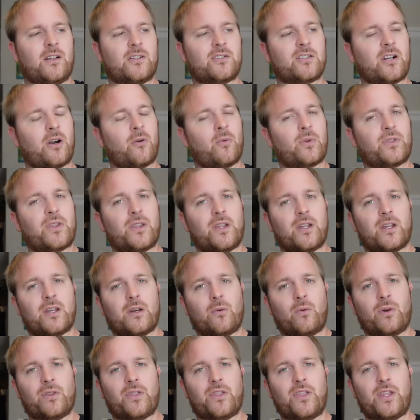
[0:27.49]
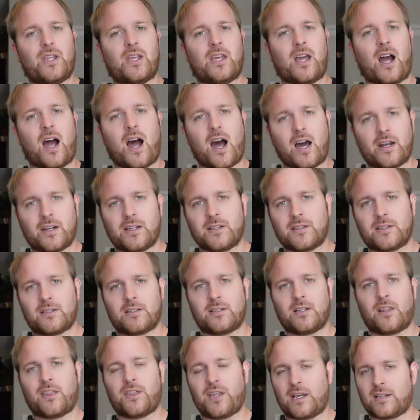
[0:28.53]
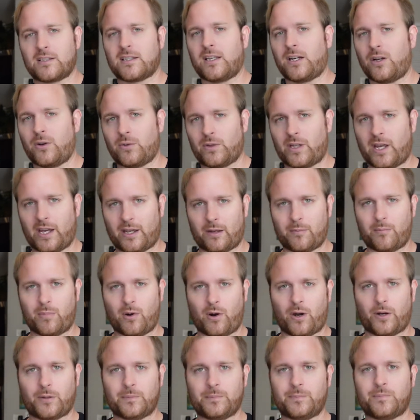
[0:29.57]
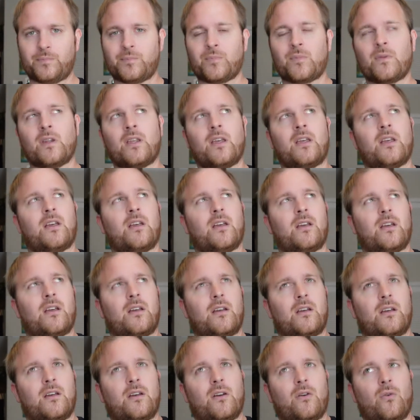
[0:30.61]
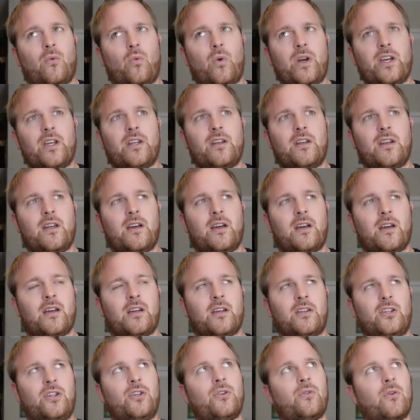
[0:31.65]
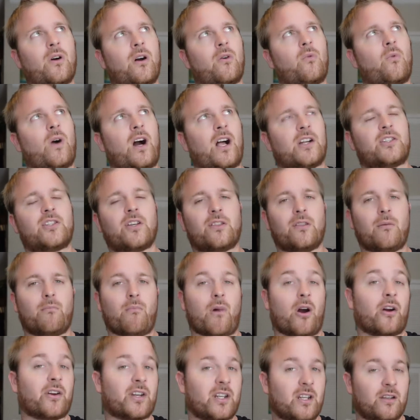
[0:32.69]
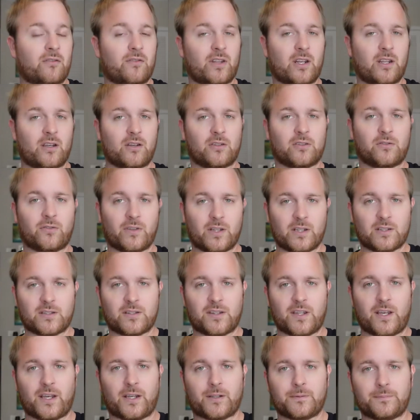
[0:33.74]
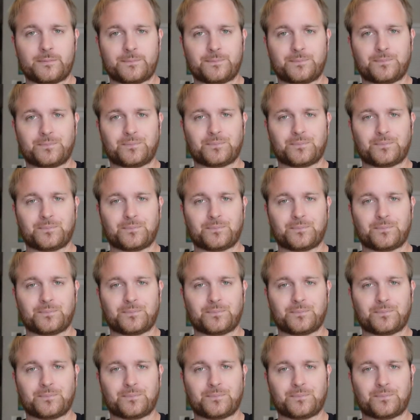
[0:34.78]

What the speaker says: Let's start with the honest things I don't like part. When you are watching the marketing videos for this thing,